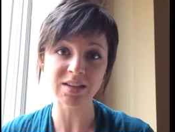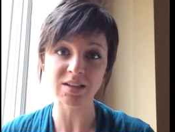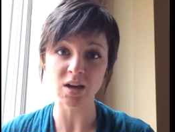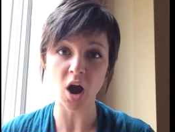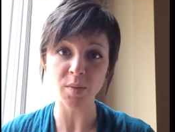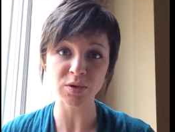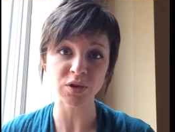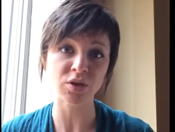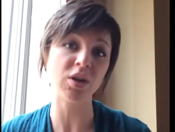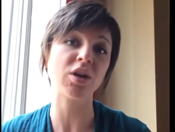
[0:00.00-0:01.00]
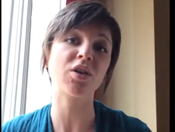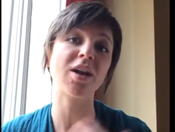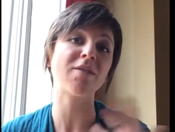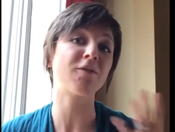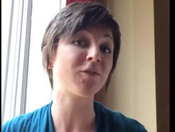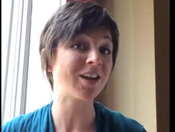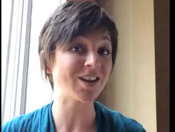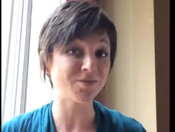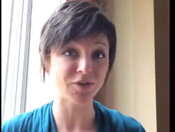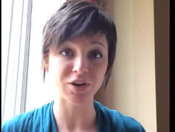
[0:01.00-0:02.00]
this as an opportunity to create
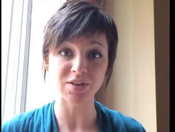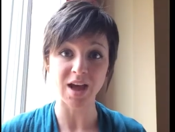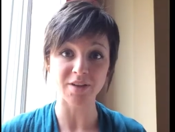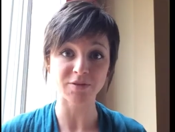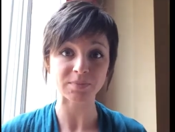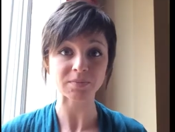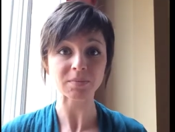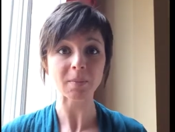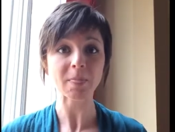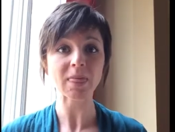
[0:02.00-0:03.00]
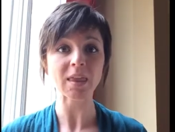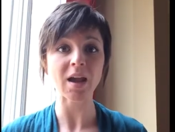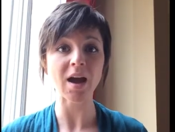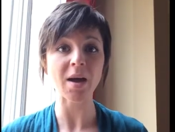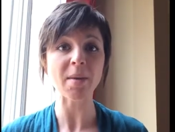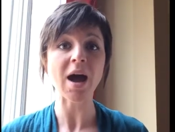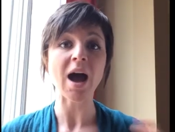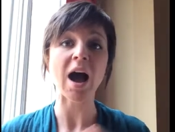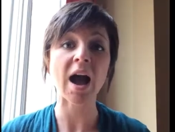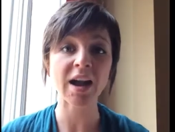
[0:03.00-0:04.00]
freedom for your life. Um,
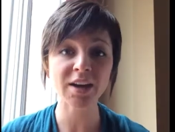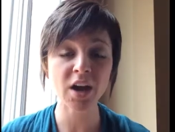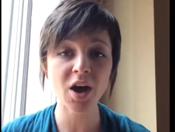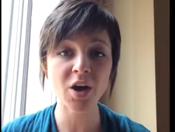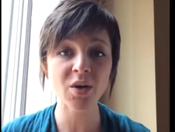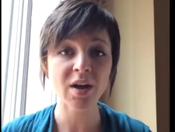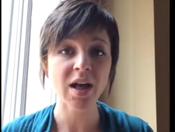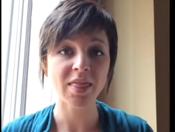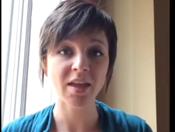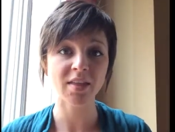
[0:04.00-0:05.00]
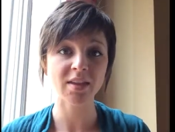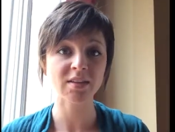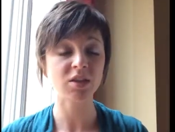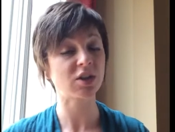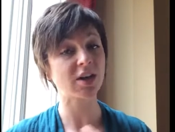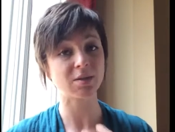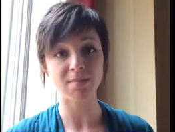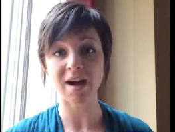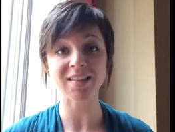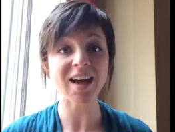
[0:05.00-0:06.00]
I know that this has changed
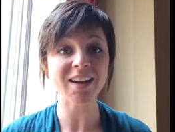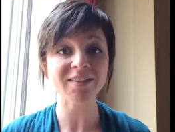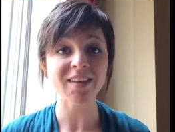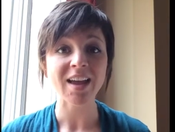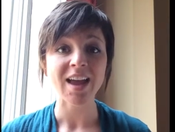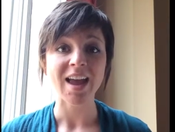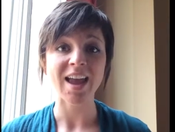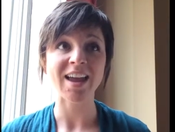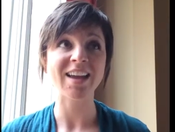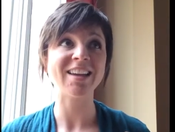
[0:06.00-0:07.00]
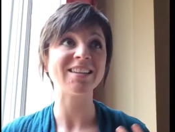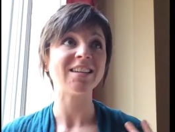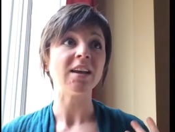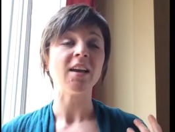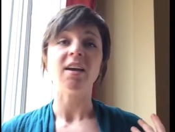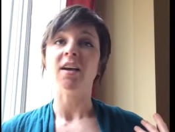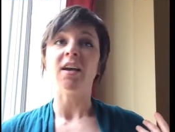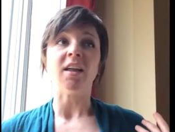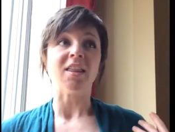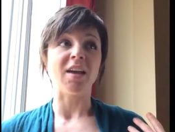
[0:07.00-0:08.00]
my life, and
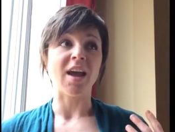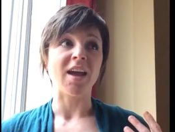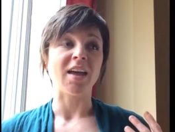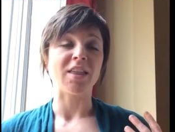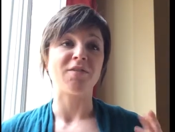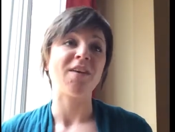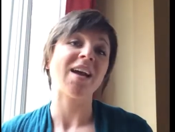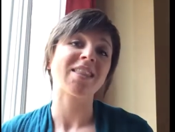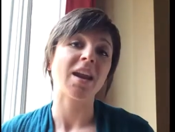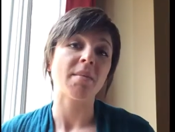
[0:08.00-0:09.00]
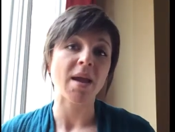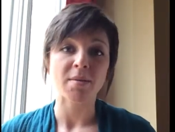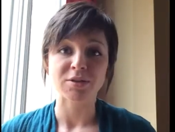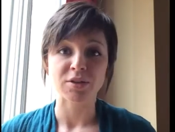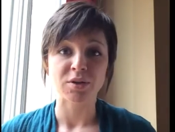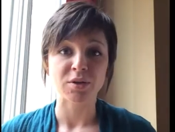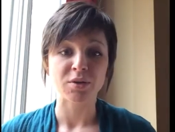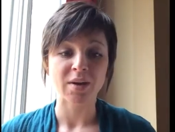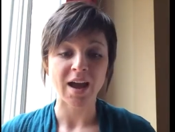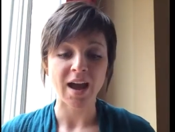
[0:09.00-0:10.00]
the the fact that I'm able
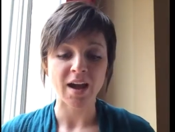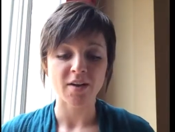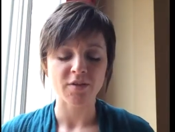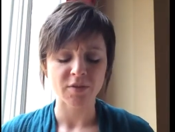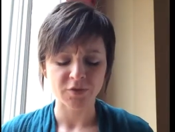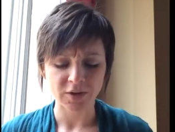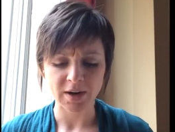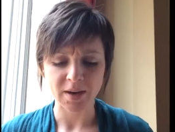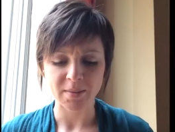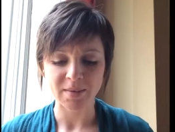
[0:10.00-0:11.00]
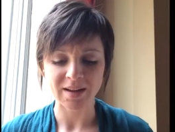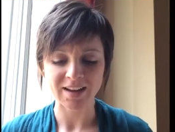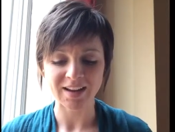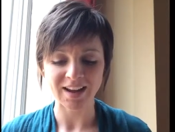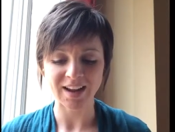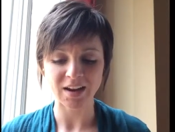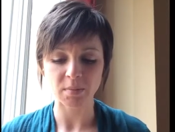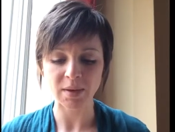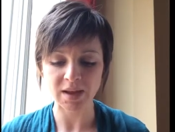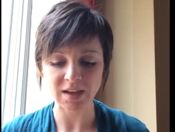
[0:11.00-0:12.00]
to have freedom
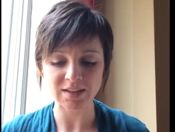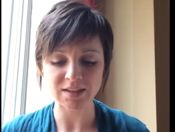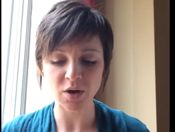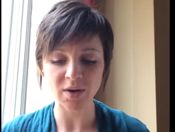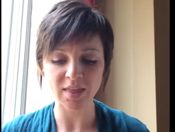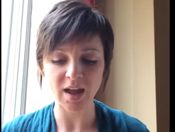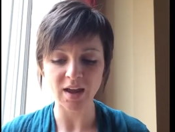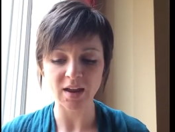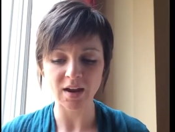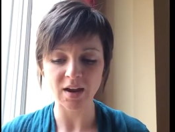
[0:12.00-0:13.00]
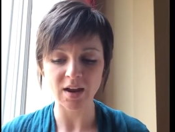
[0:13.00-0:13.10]
and peace, knowing that